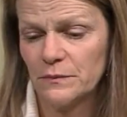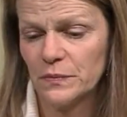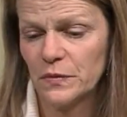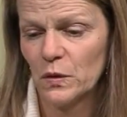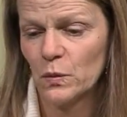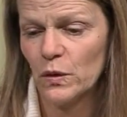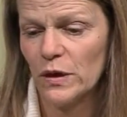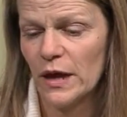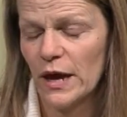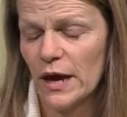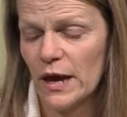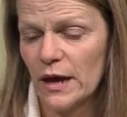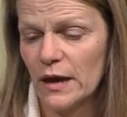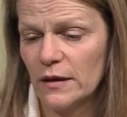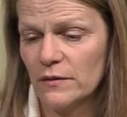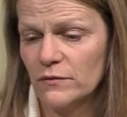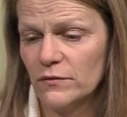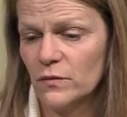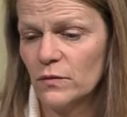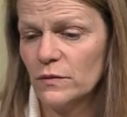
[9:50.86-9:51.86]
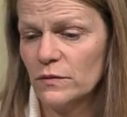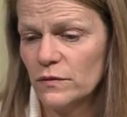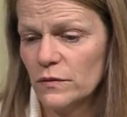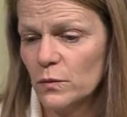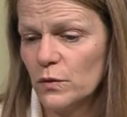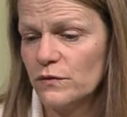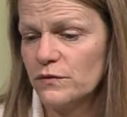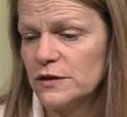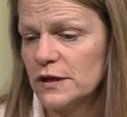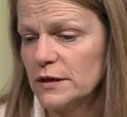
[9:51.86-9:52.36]
we've
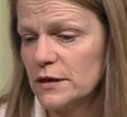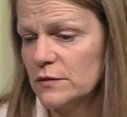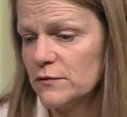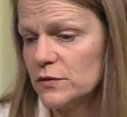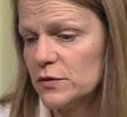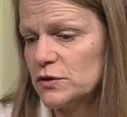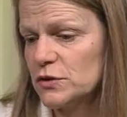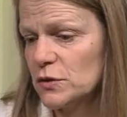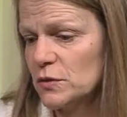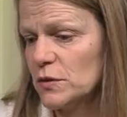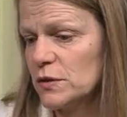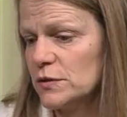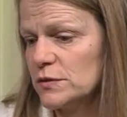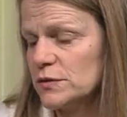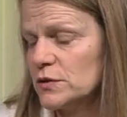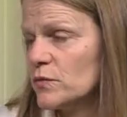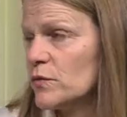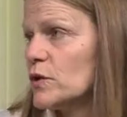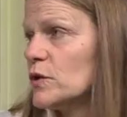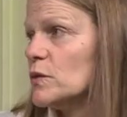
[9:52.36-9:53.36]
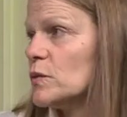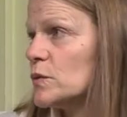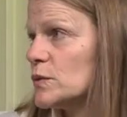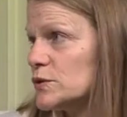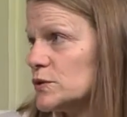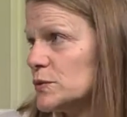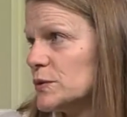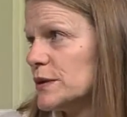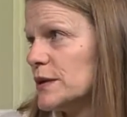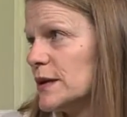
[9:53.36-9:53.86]
done it for 2 years in a row. We'll
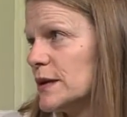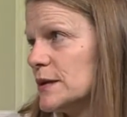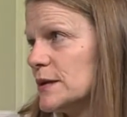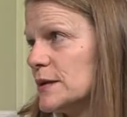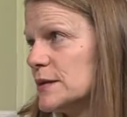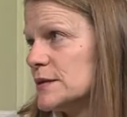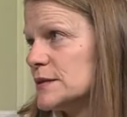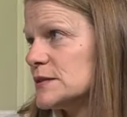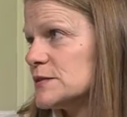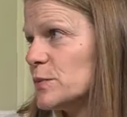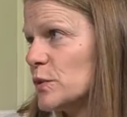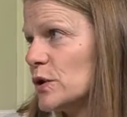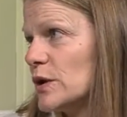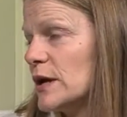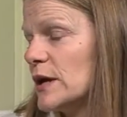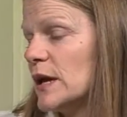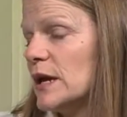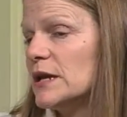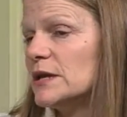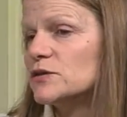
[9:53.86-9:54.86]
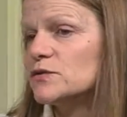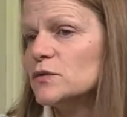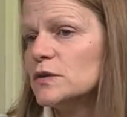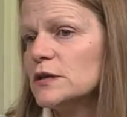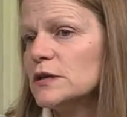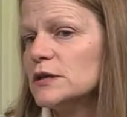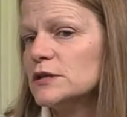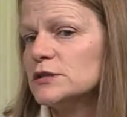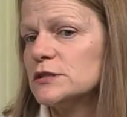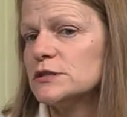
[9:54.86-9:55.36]
do it again in the spring. And it's
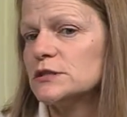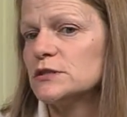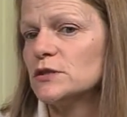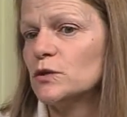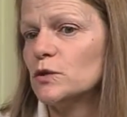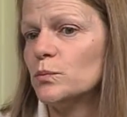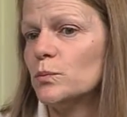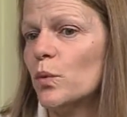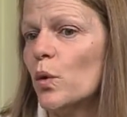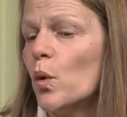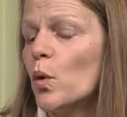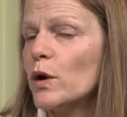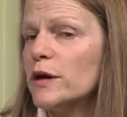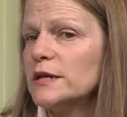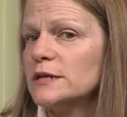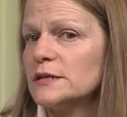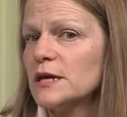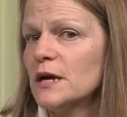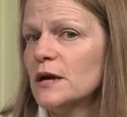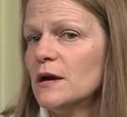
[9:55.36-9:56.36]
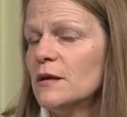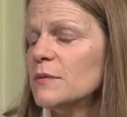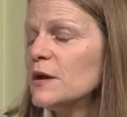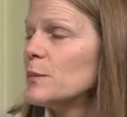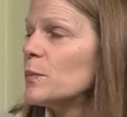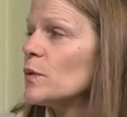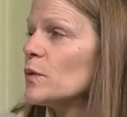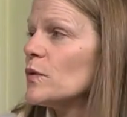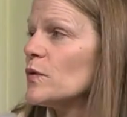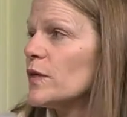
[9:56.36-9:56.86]
really just to point
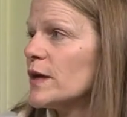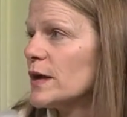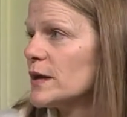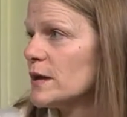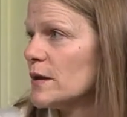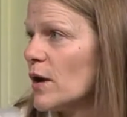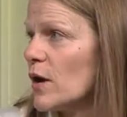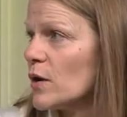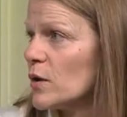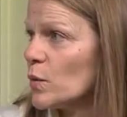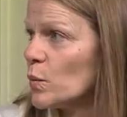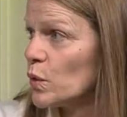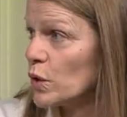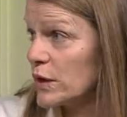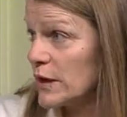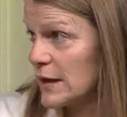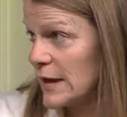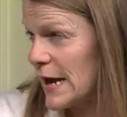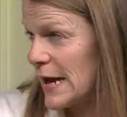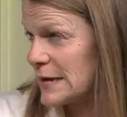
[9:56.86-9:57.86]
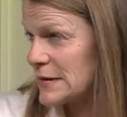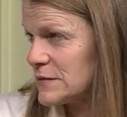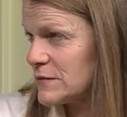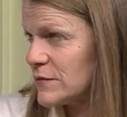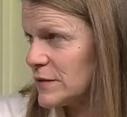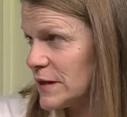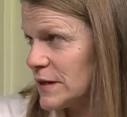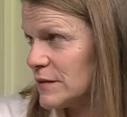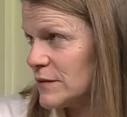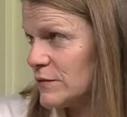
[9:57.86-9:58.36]
people that are working
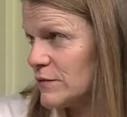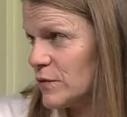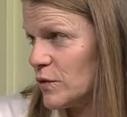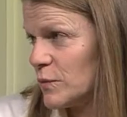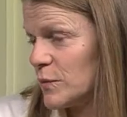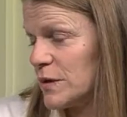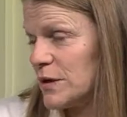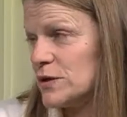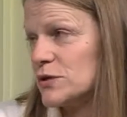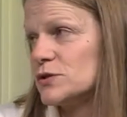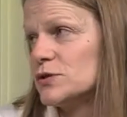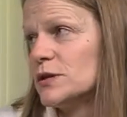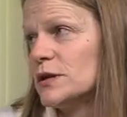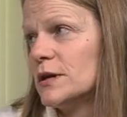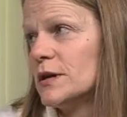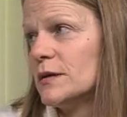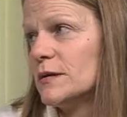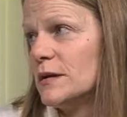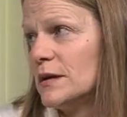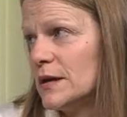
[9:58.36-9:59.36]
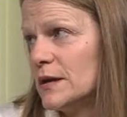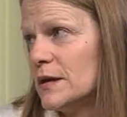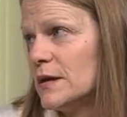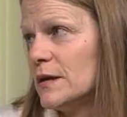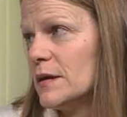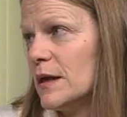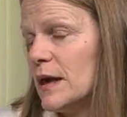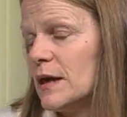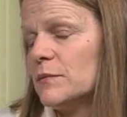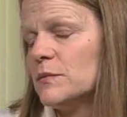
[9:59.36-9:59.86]
actively in the film industry in
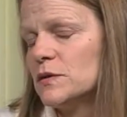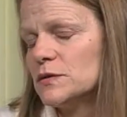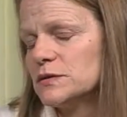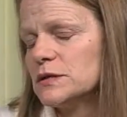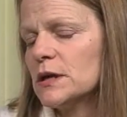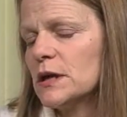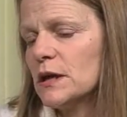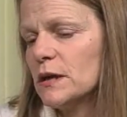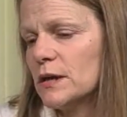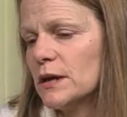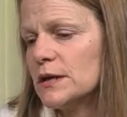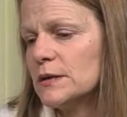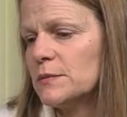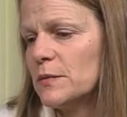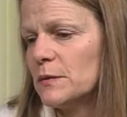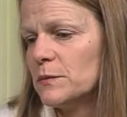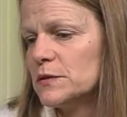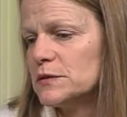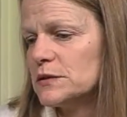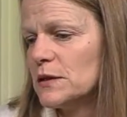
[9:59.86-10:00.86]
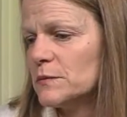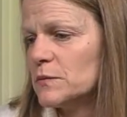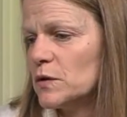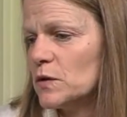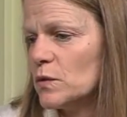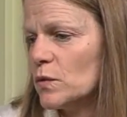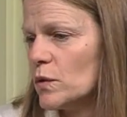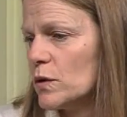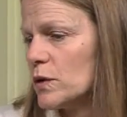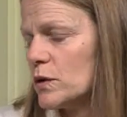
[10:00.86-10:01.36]
LA, mostly LA, maybe some
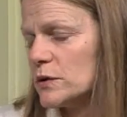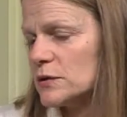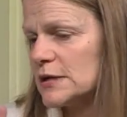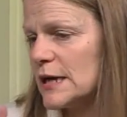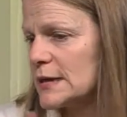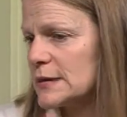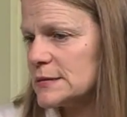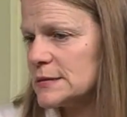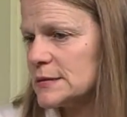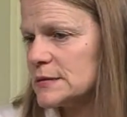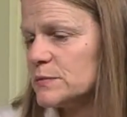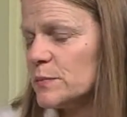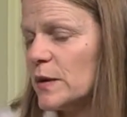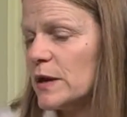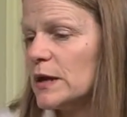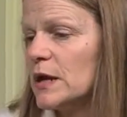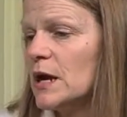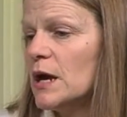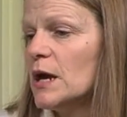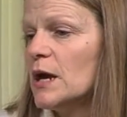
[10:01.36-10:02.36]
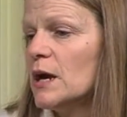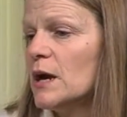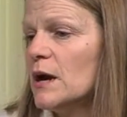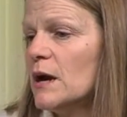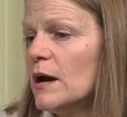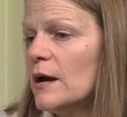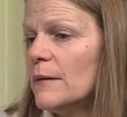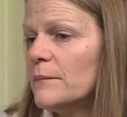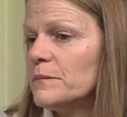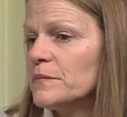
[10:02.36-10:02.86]
New York or Texas, but
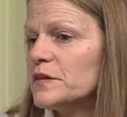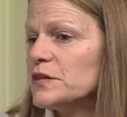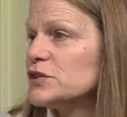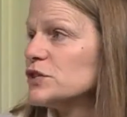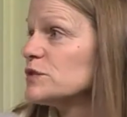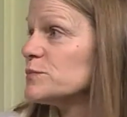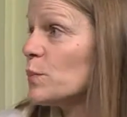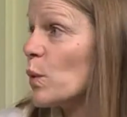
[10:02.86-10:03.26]
to just